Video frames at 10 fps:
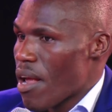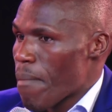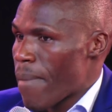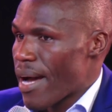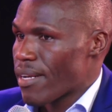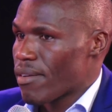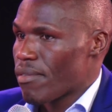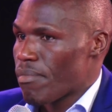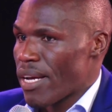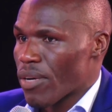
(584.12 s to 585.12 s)
But
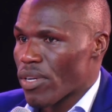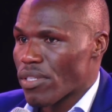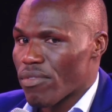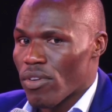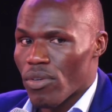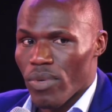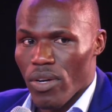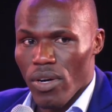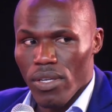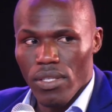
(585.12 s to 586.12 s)
by the grace of God, we
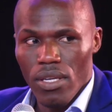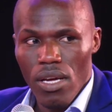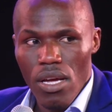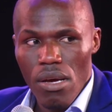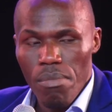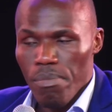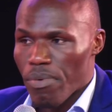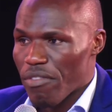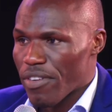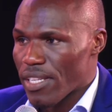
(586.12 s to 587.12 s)
got
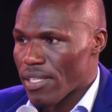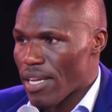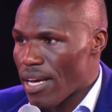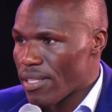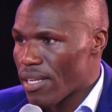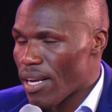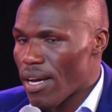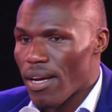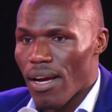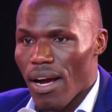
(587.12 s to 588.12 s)
Prophetess Angela
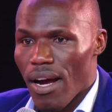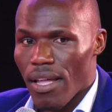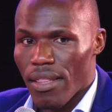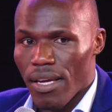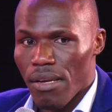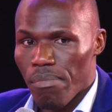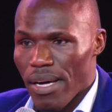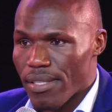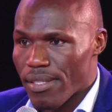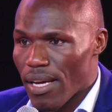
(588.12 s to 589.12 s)
and then
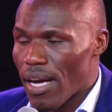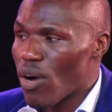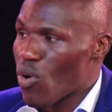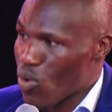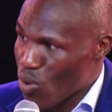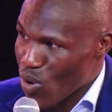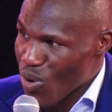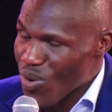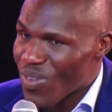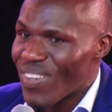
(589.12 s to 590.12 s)
Pastor Okulu.
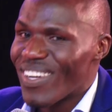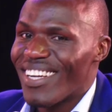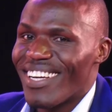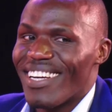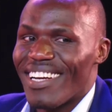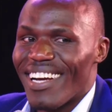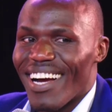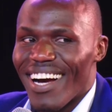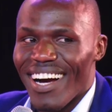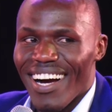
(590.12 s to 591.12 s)

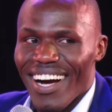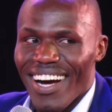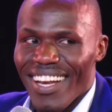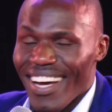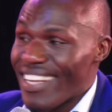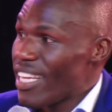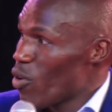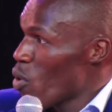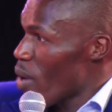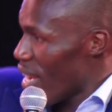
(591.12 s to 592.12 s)
And
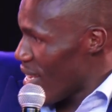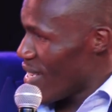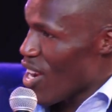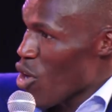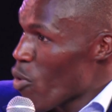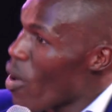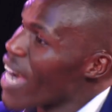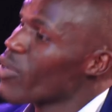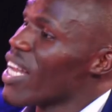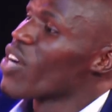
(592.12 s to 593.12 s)
we were in the lobby. We were
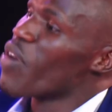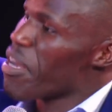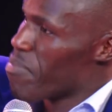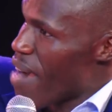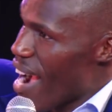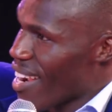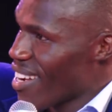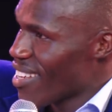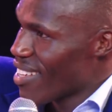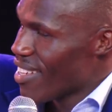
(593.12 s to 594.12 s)
actually going back.
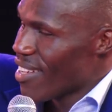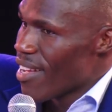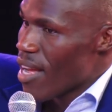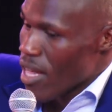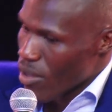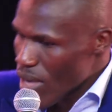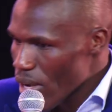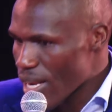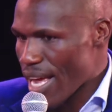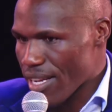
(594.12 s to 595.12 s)
And they were
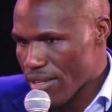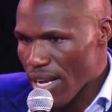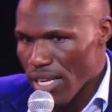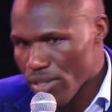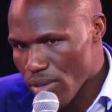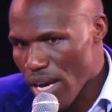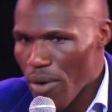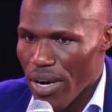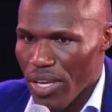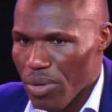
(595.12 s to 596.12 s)
like, guys, how
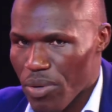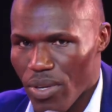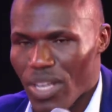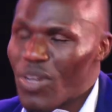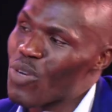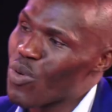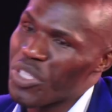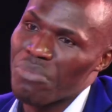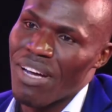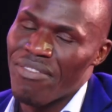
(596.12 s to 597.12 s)
are you? You know, in
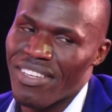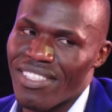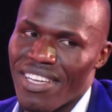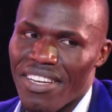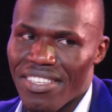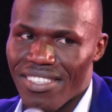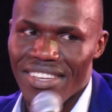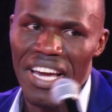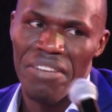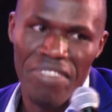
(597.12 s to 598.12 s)
Worship Abbey, there is
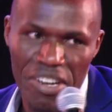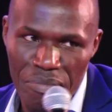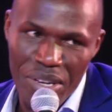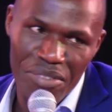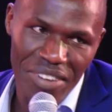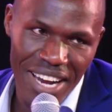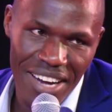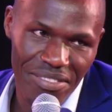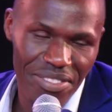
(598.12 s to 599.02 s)
an environment of love.